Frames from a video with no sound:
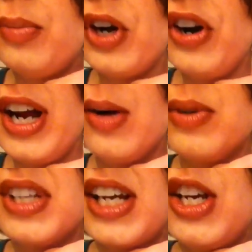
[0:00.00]
but her hair
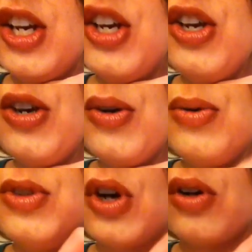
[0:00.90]
was like
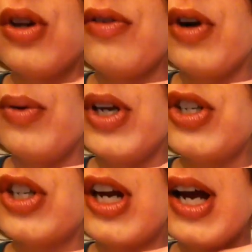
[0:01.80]
huge all over,
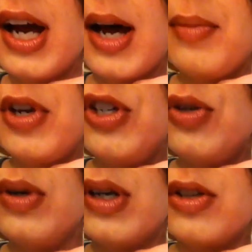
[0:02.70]
which I'm going
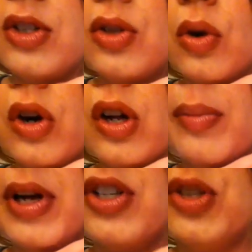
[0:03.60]
to do another tutorial
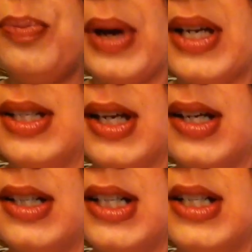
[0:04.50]
about just
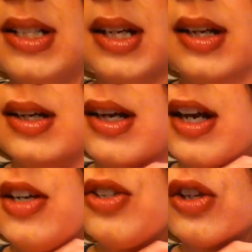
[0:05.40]
basic teasing.
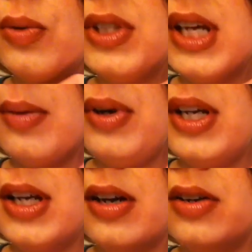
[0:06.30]
So look what's
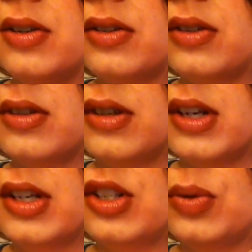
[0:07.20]
happening here.
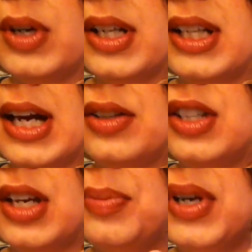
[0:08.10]
So we've got the
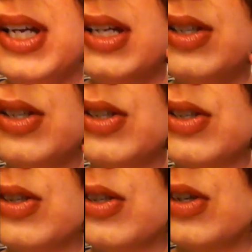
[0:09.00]
outside
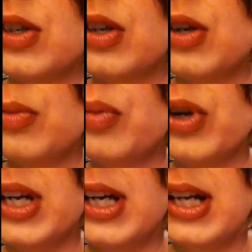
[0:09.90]
piece,
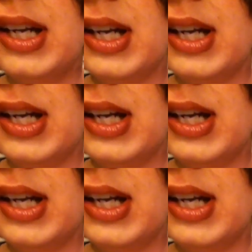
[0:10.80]
bring it